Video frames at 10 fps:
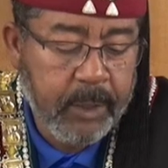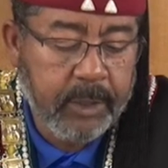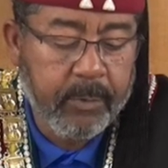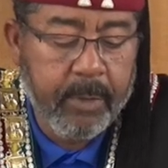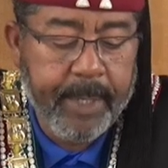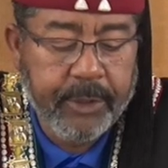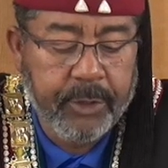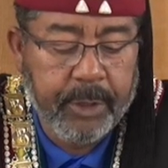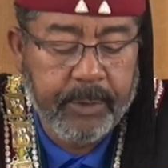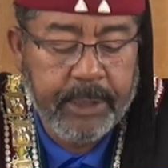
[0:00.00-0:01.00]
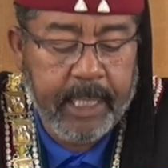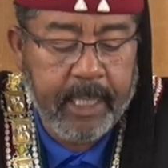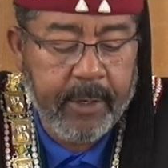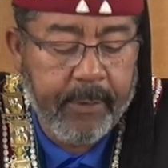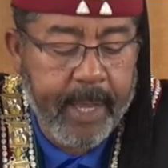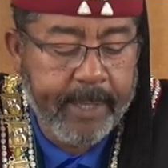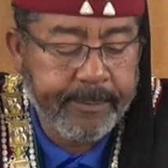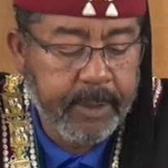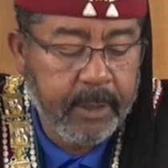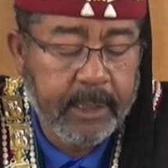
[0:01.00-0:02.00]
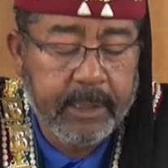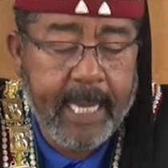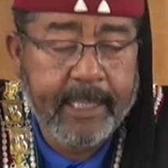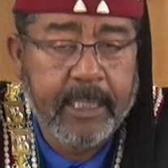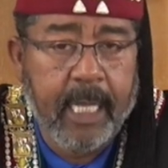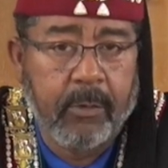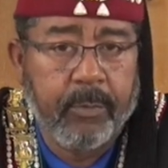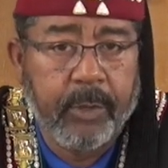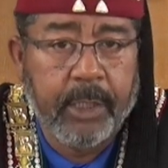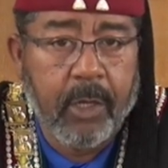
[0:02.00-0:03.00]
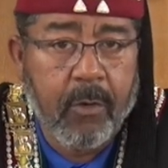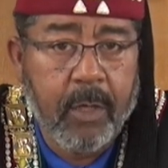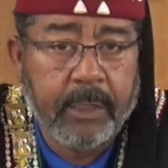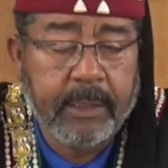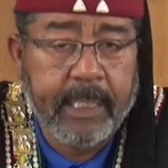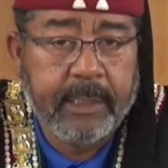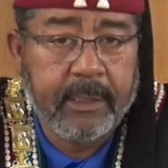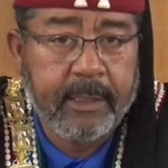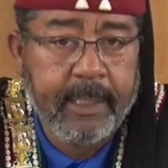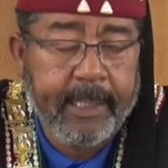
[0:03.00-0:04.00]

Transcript: So we want to make sure that we take care of that. It's not tolerable in our organization,